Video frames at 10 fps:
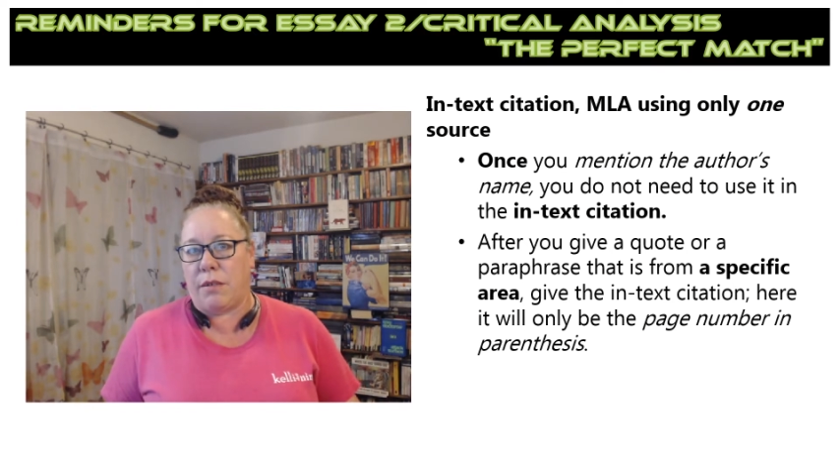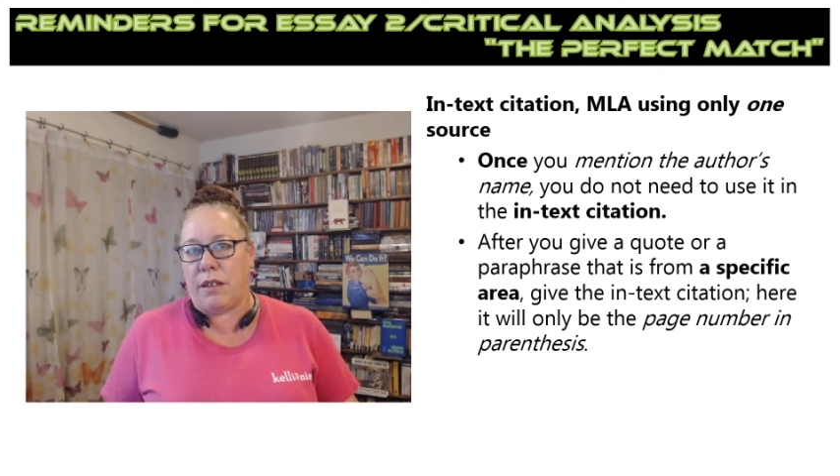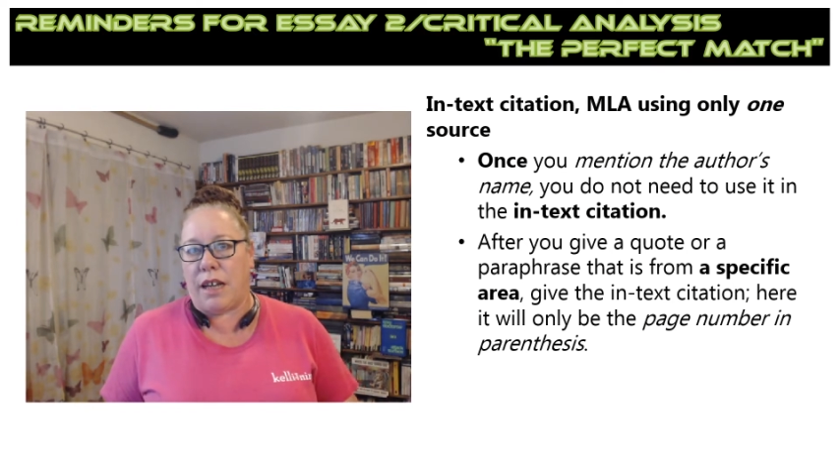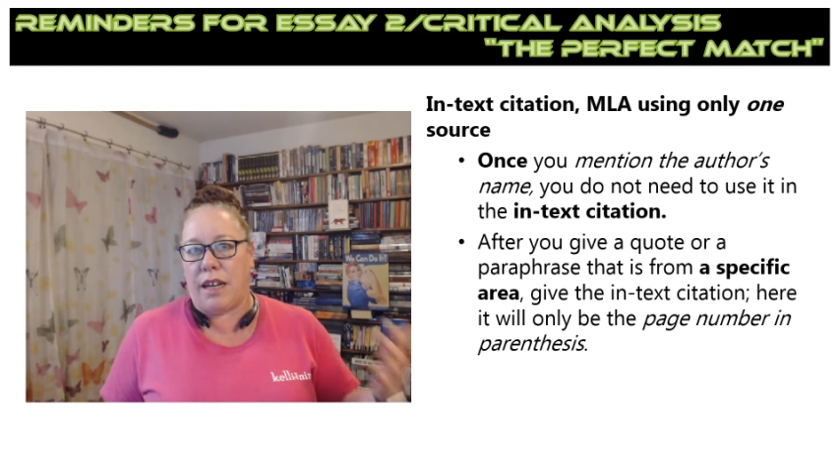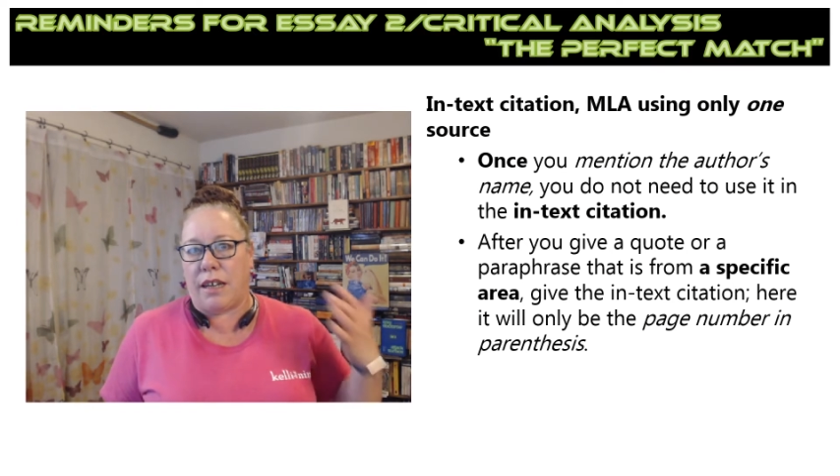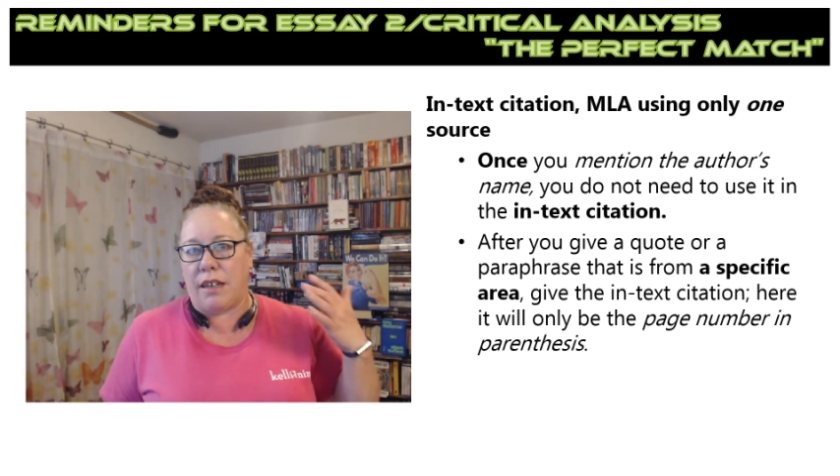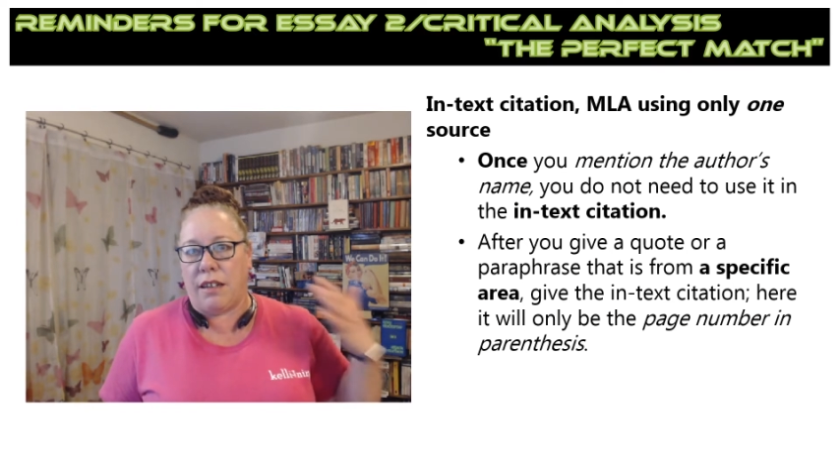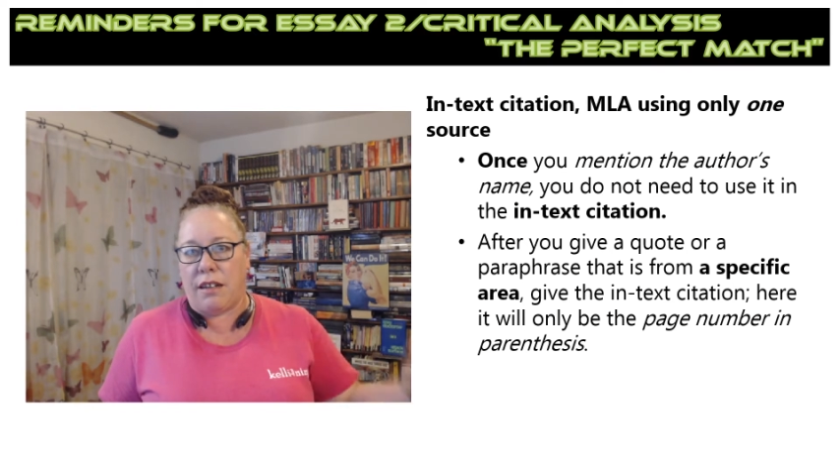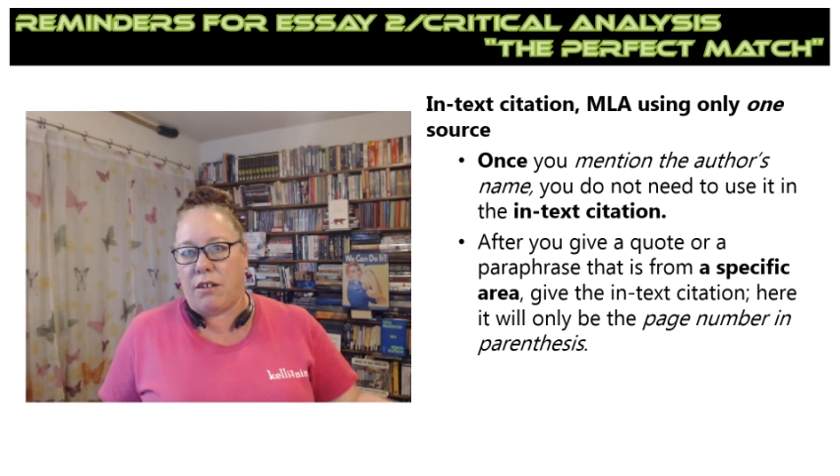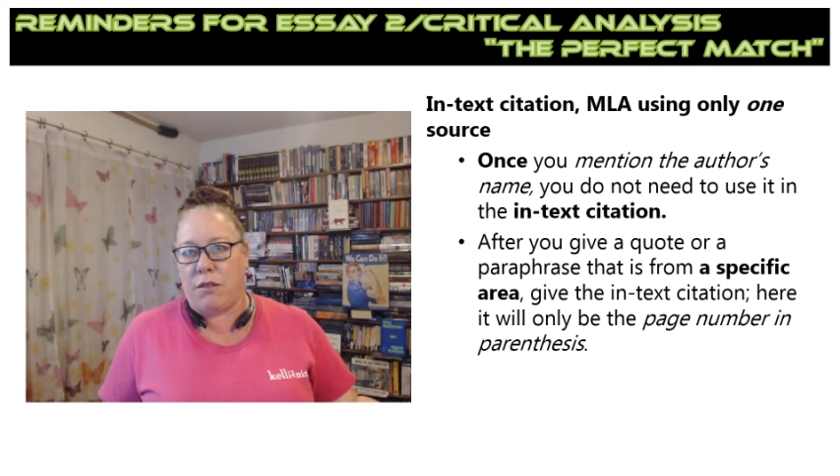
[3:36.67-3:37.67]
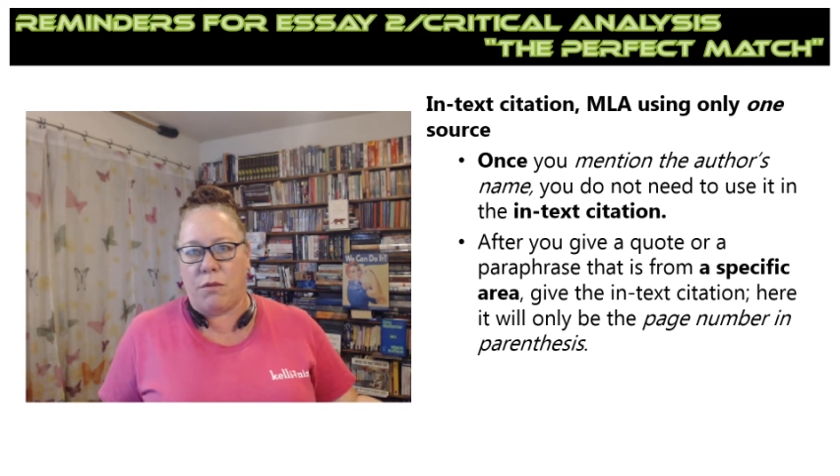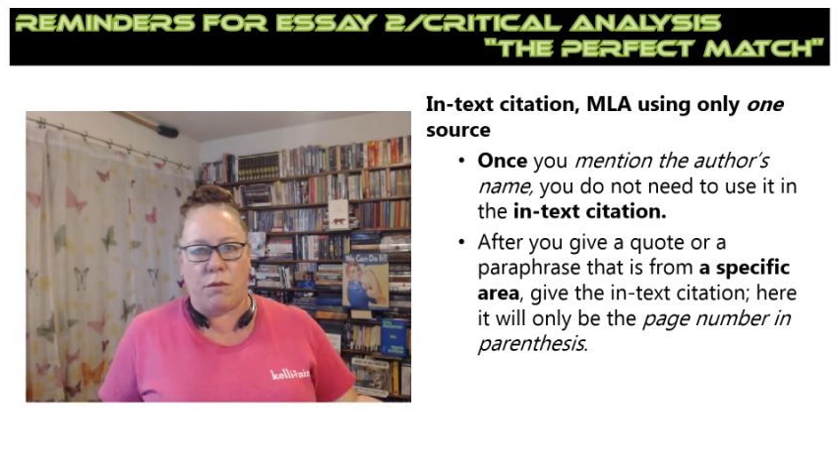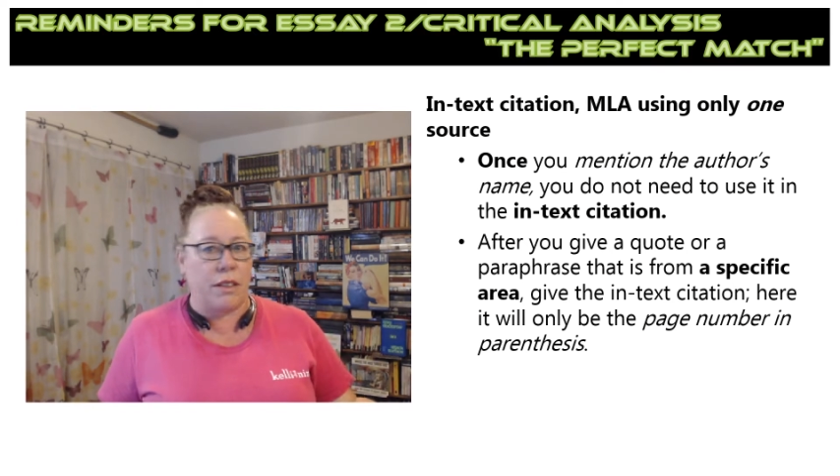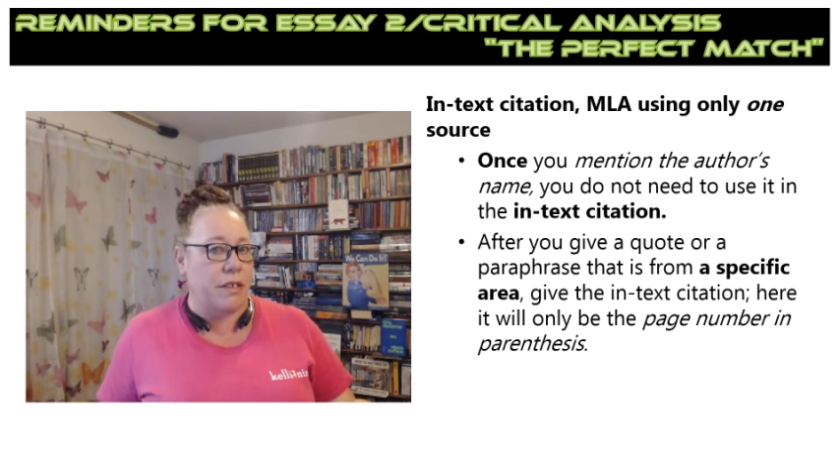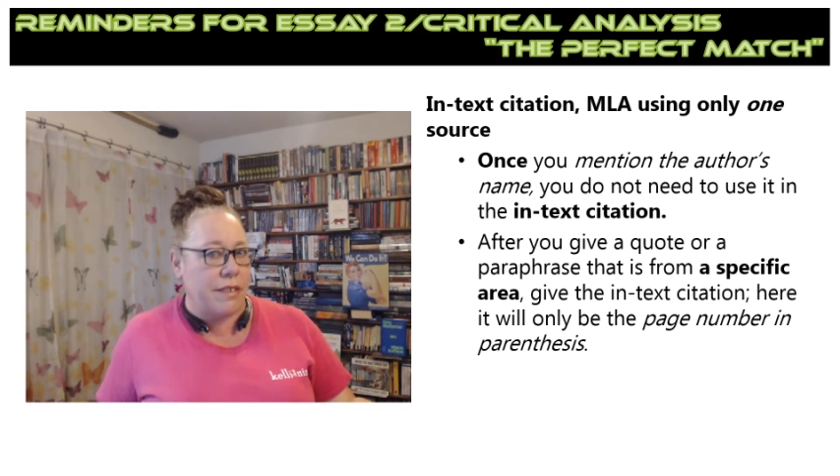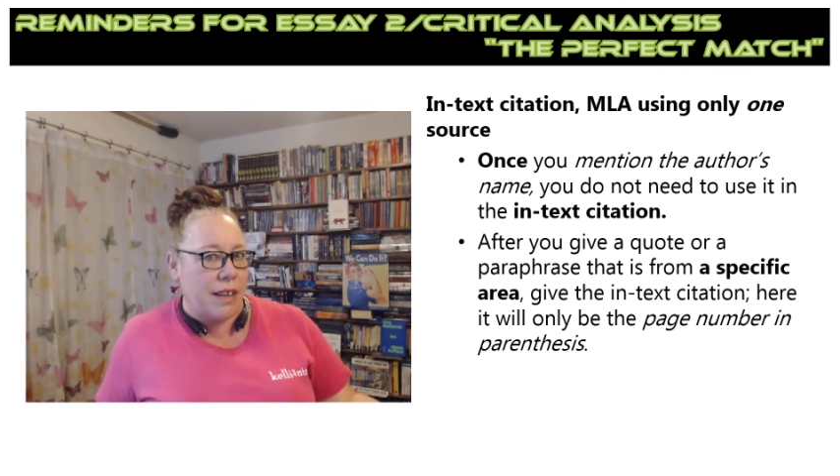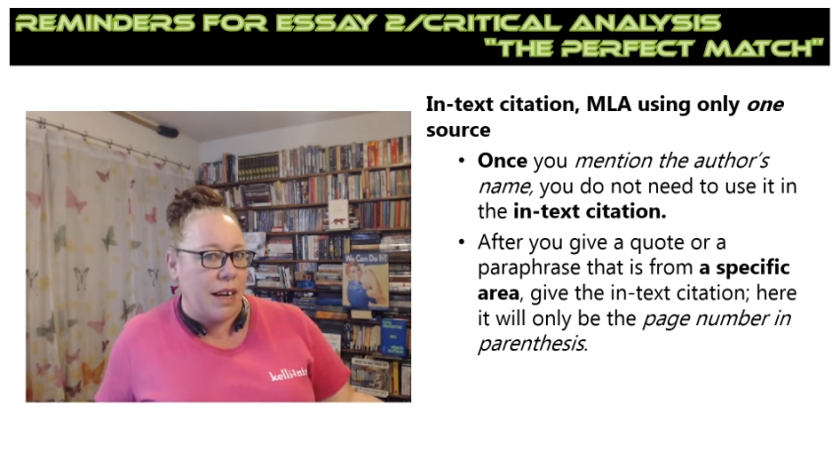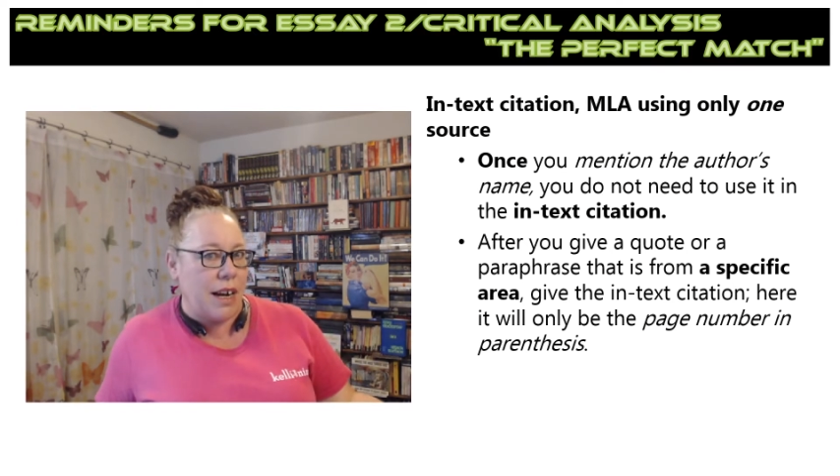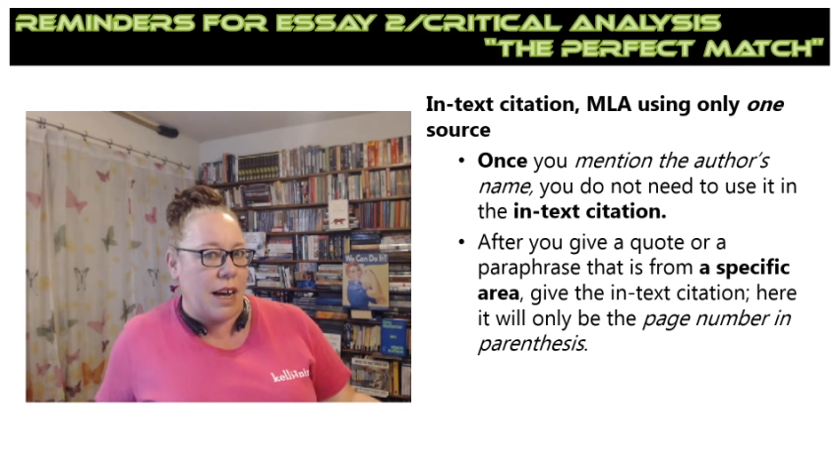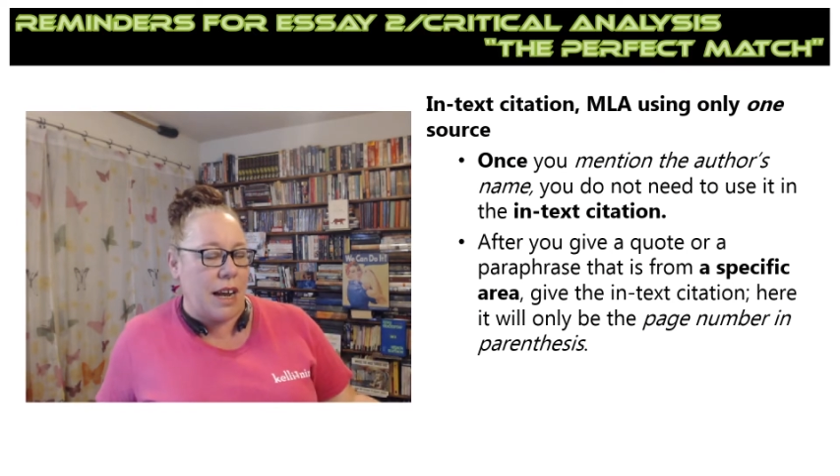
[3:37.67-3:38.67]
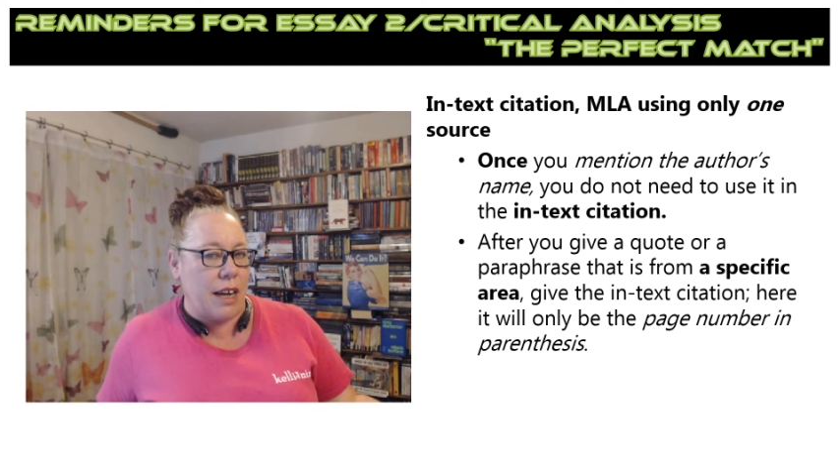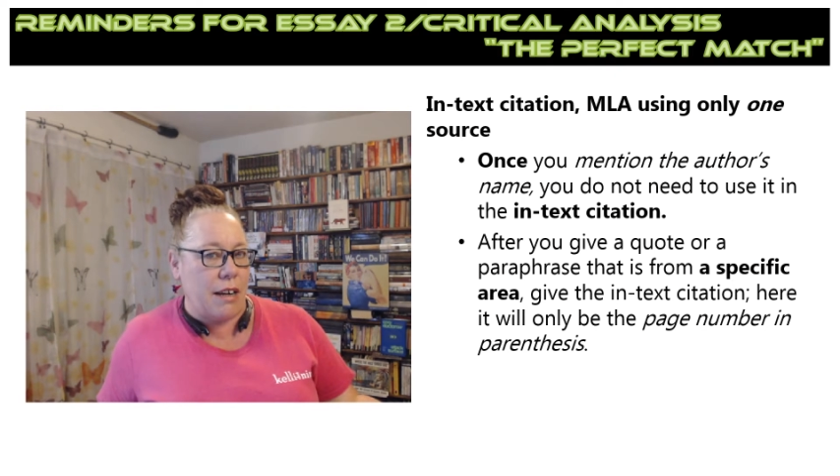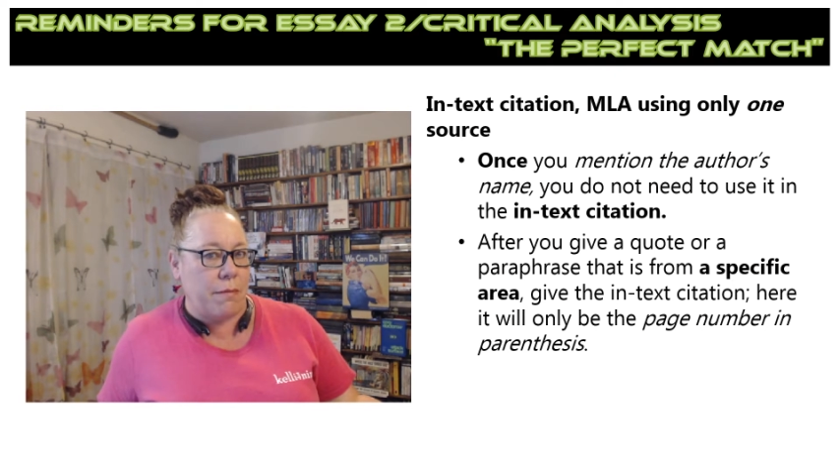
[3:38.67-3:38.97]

weird side eye,